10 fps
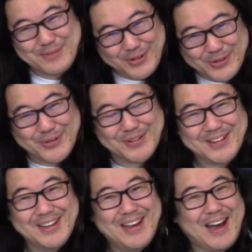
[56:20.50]
I'm
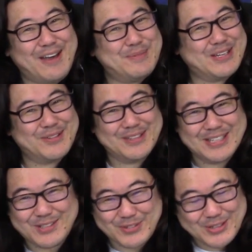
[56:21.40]
cool. I've been doing
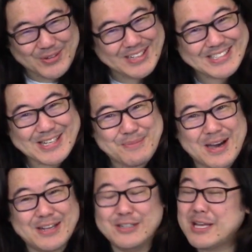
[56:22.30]
this for 20 some
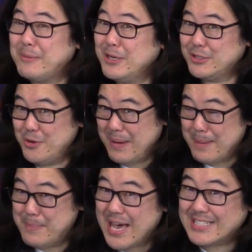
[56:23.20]
odd years. I'm going to do
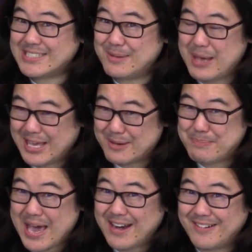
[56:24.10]
my best to make
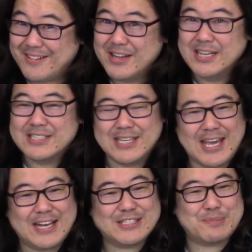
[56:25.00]
it better to
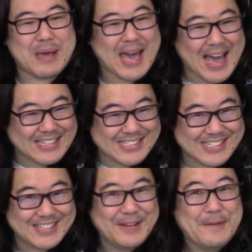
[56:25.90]
get us
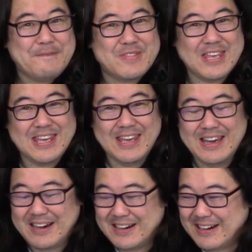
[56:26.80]
past
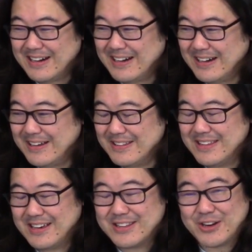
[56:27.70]
the uh,
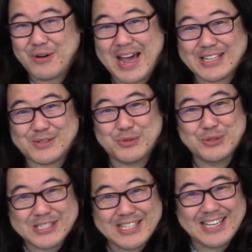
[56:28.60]
the the
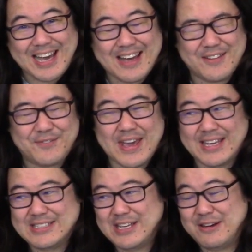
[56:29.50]
grassrootsy kind of
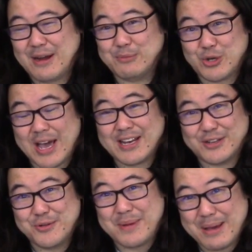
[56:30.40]
phase here. I'm trying to
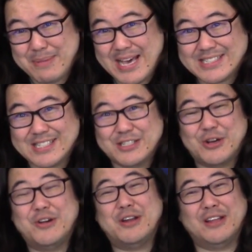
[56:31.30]
do my best to
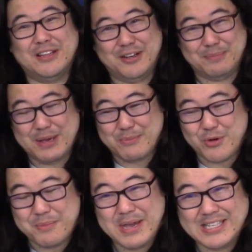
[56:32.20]
turn it a little bit
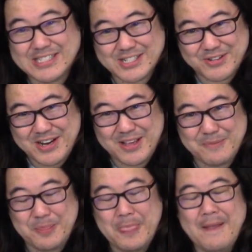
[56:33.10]
more
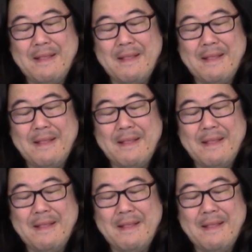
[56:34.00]
mainstream,